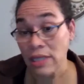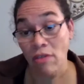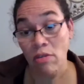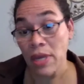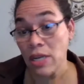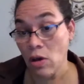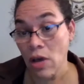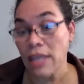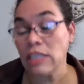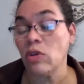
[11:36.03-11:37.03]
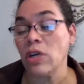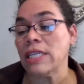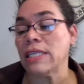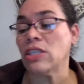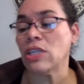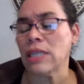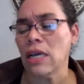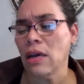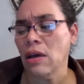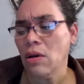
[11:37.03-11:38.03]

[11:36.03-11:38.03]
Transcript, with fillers: government, all kinds of organizations. Yes.